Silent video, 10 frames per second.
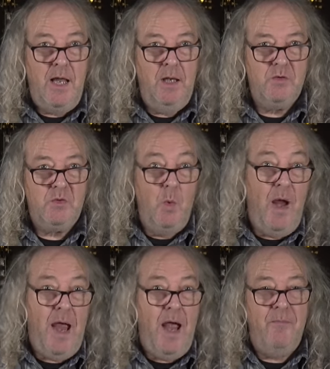
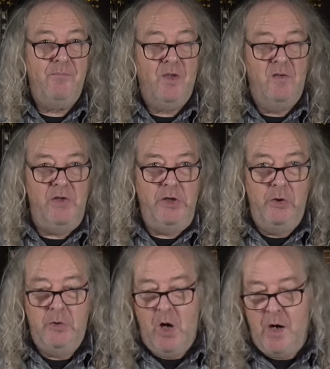elsewhere for
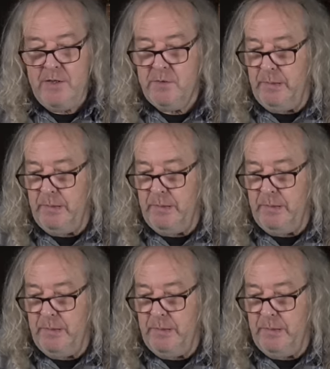you guys,